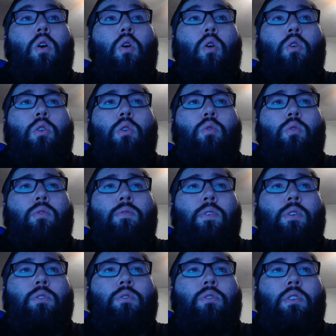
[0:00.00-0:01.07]
or newer
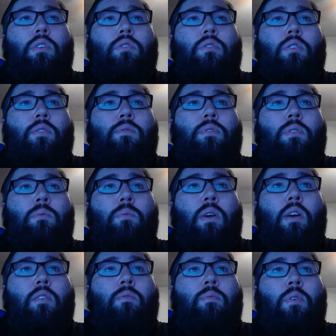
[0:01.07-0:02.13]
features that serve some
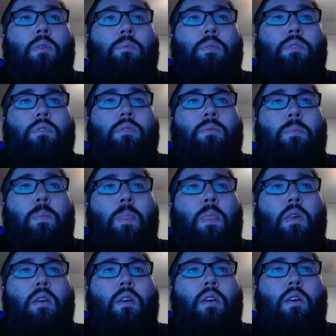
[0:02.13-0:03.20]
kind of purpose.
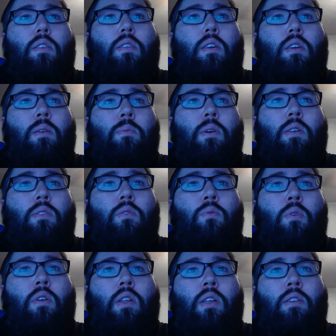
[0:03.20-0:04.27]
Think about what the
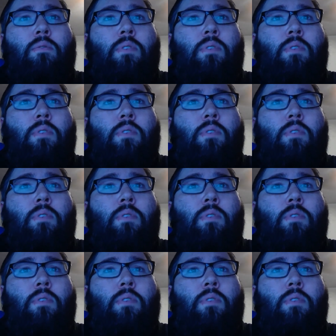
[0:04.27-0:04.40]
word